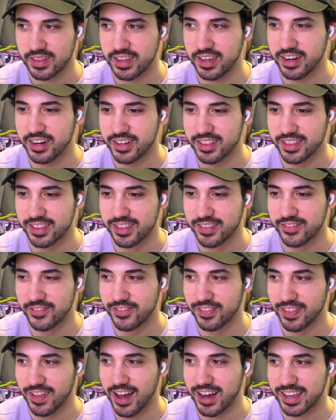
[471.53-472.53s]
You know,
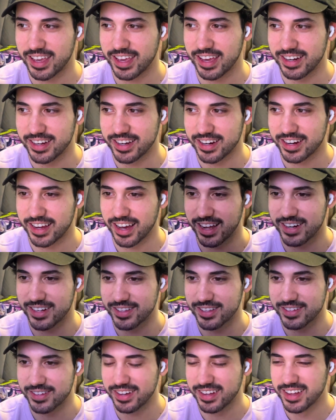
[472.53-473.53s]
lock in, you're gonna lo-